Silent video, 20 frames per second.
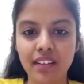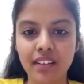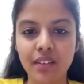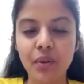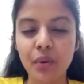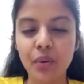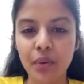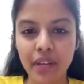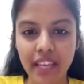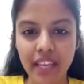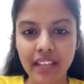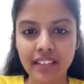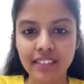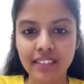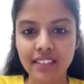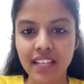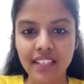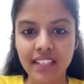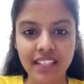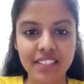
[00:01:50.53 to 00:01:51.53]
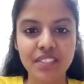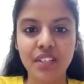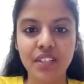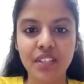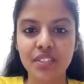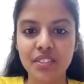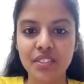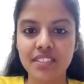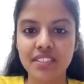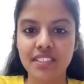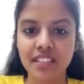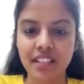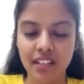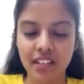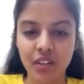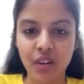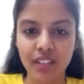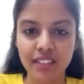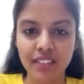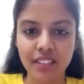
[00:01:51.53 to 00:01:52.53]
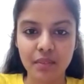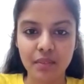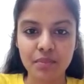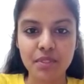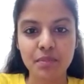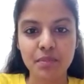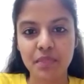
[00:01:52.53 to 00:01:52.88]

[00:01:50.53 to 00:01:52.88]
coding, data structures and algorithms,